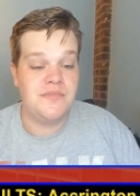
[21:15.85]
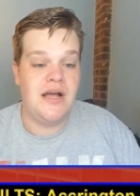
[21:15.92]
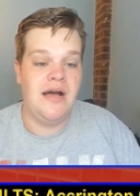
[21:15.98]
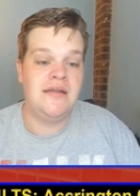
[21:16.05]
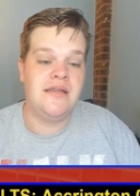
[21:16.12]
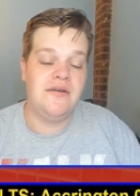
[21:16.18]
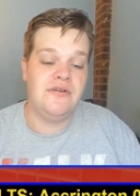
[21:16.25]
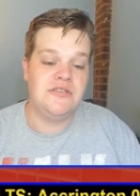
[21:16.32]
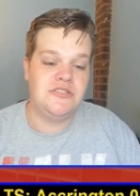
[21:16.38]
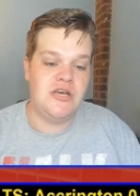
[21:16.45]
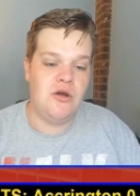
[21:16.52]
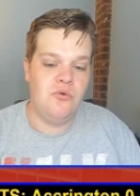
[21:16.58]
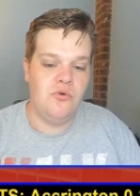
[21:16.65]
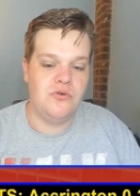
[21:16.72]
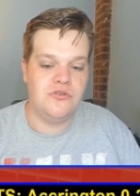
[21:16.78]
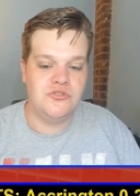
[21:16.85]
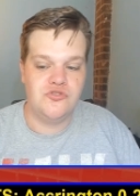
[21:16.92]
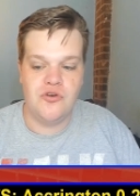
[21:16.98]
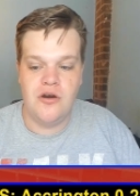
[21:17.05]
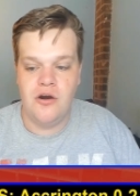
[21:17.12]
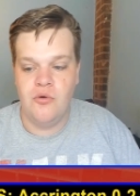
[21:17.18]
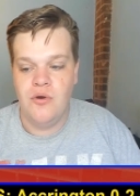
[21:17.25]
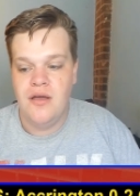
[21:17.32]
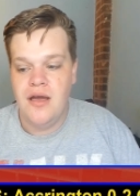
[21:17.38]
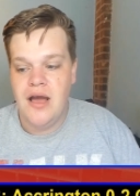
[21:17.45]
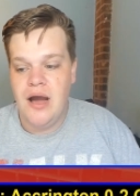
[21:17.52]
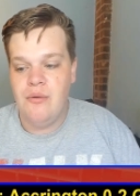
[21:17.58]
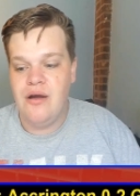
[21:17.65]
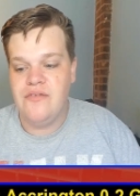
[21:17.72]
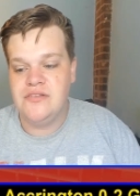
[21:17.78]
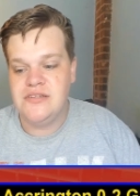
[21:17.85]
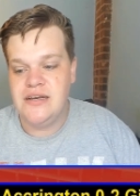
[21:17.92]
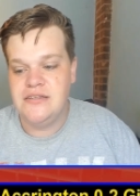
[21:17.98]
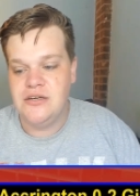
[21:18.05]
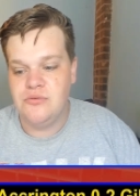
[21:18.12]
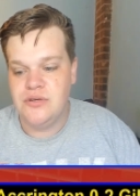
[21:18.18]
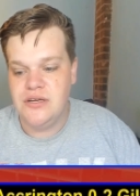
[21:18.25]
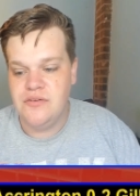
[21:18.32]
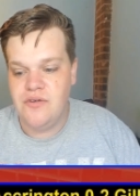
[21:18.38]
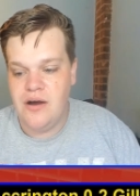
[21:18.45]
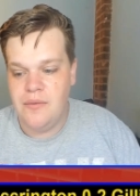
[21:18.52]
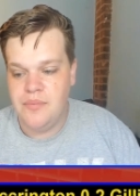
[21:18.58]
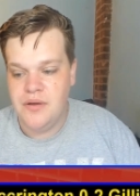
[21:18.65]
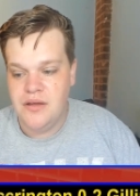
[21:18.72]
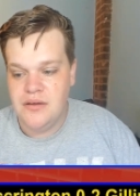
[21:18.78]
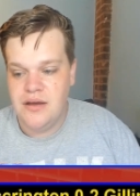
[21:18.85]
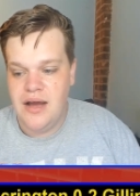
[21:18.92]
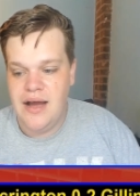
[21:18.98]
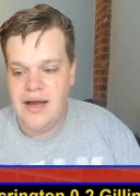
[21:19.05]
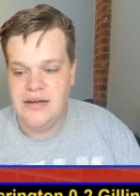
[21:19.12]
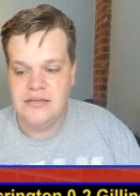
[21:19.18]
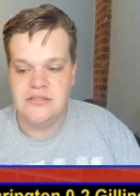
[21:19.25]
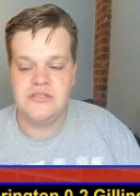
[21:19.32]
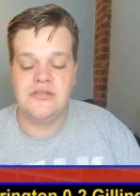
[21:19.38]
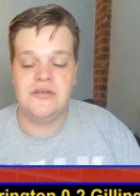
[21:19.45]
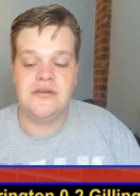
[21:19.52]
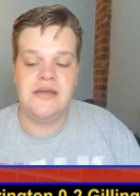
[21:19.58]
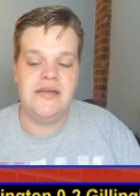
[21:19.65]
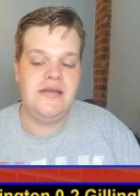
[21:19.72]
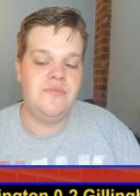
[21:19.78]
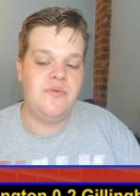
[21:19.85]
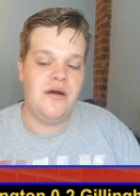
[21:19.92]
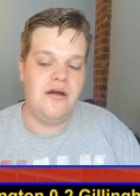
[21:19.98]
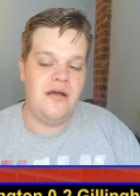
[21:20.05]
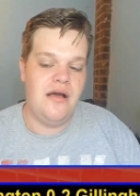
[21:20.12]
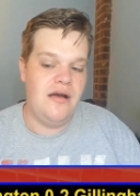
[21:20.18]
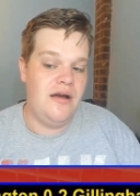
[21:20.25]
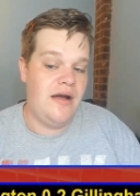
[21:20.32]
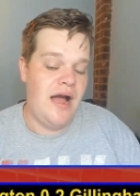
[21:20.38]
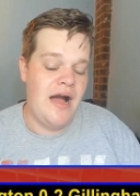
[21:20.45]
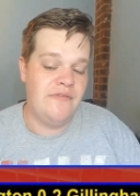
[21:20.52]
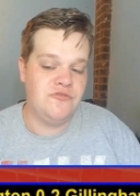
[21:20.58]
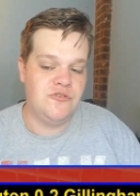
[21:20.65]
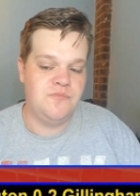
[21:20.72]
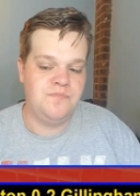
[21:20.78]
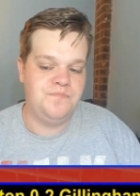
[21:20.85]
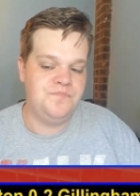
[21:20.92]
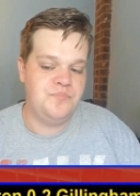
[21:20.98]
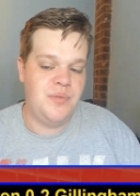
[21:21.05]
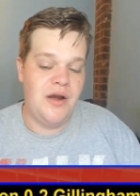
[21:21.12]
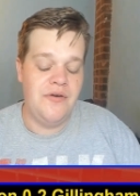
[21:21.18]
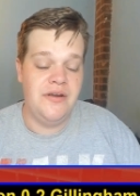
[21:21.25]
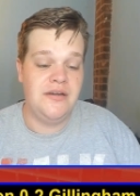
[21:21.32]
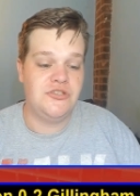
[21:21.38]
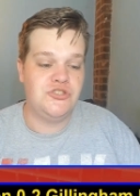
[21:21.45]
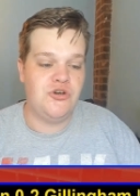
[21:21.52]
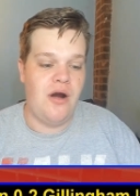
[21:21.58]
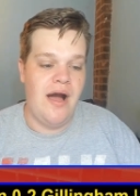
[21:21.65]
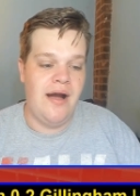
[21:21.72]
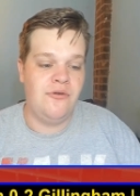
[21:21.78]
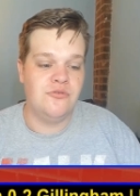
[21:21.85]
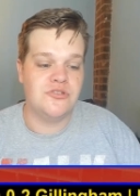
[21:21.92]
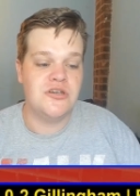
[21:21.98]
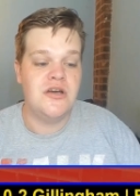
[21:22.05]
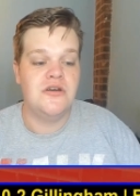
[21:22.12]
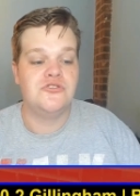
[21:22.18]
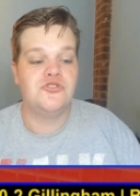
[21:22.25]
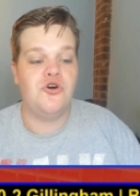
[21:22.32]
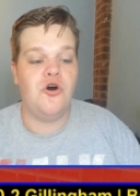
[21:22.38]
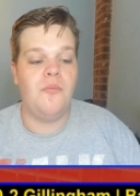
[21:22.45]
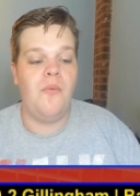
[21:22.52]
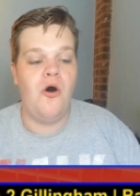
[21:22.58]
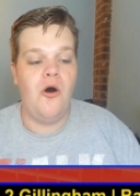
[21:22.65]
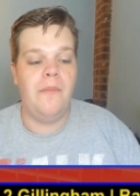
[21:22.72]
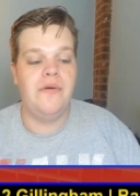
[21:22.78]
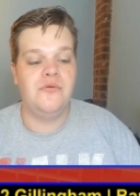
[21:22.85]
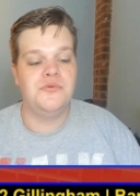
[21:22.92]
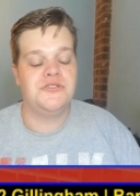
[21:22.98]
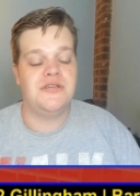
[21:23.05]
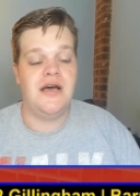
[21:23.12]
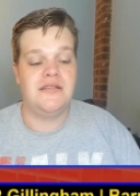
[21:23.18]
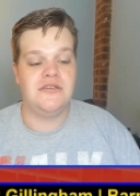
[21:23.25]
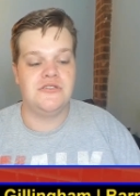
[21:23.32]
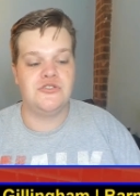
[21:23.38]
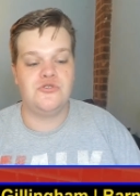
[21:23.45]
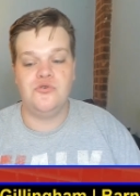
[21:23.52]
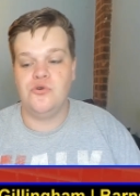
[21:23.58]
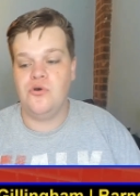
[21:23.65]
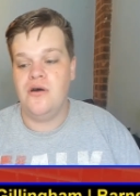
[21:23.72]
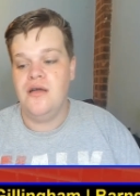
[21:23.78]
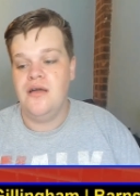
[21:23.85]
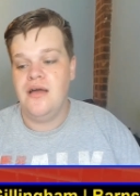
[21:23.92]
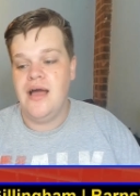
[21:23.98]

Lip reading: And they're in total control. However, they don't give up, and the keeper, after parrying a shot out, Tom Hopper was there to score.